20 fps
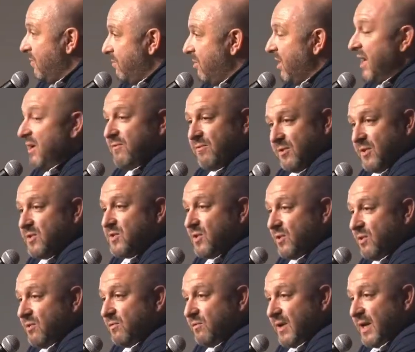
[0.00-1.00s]
we're praying for the
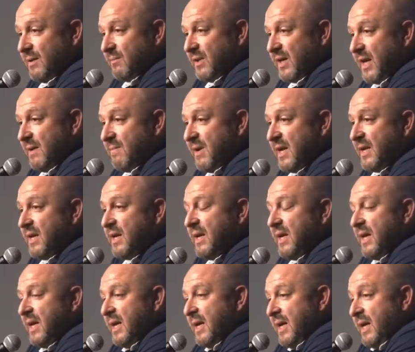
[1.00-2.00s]
Turner family. Amen.
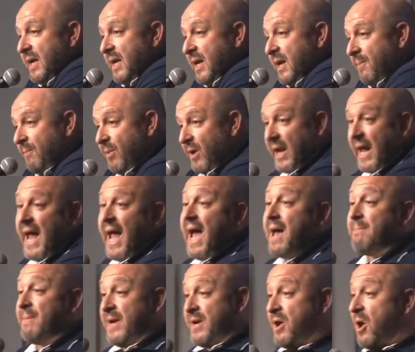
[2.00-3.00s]
But I
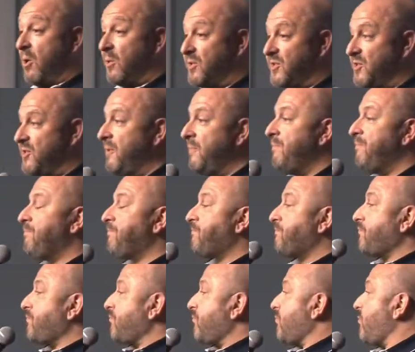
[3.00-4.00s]
had my notes.
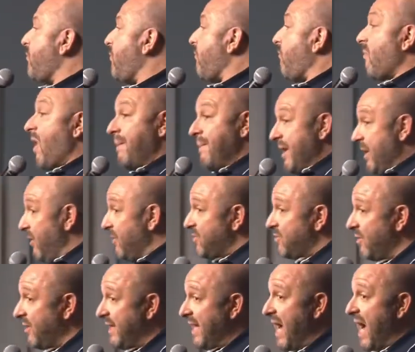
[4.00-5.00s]
My
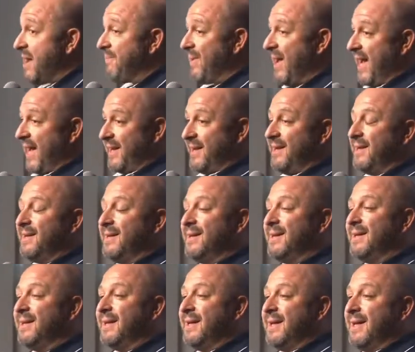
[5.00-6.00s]
notes were on the iPad.
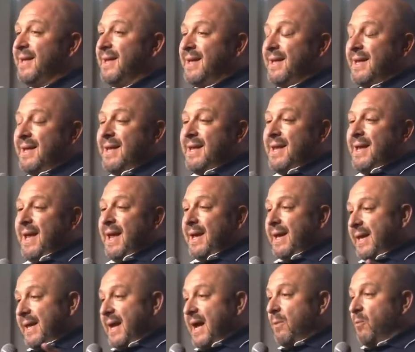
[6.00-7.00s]

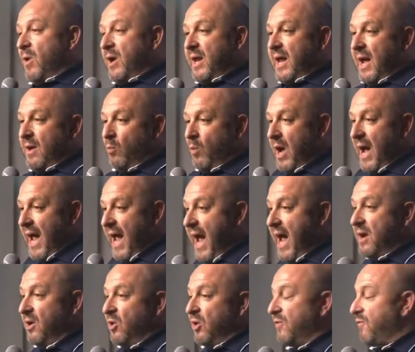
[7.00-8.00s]
And I
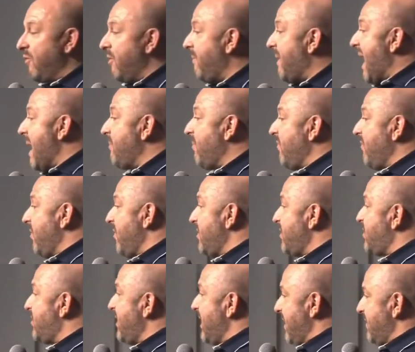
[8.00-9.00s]
had to look for a Bible
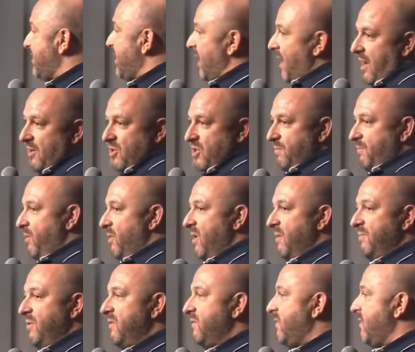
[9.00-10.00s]
verse, and I was like, I'll just pull
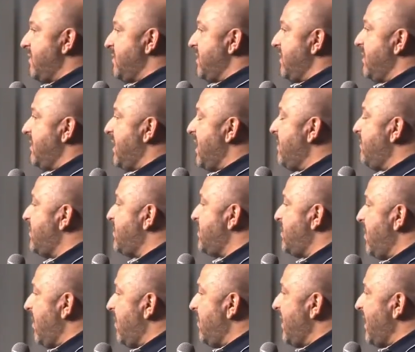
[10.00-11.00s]
up YouVersion. There
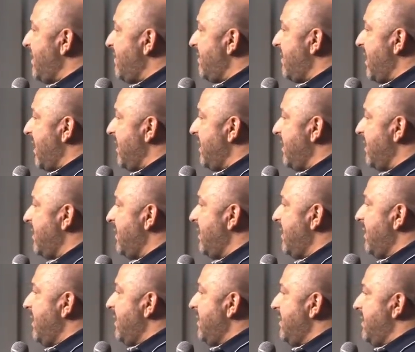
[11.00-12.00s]
was no internet.
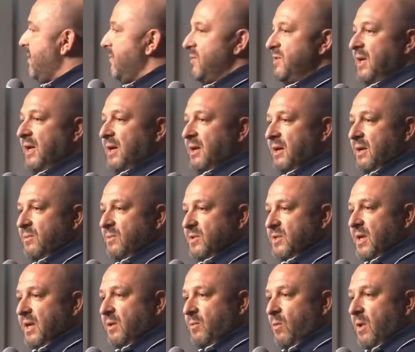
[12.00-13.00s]
It
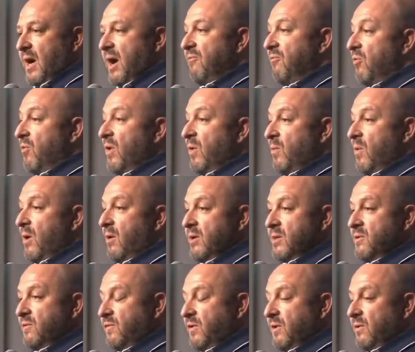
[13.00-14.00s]
was like wherever we were
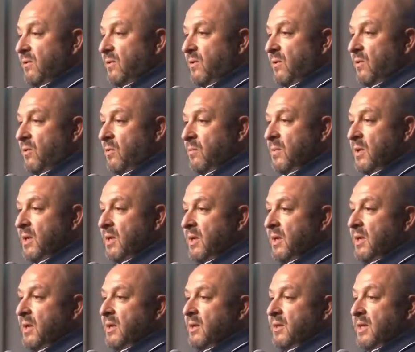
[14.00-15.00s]
in the funeral home,
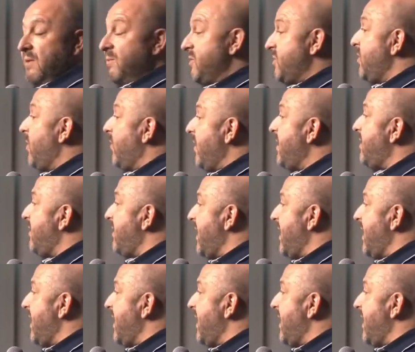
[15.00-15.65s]
there was no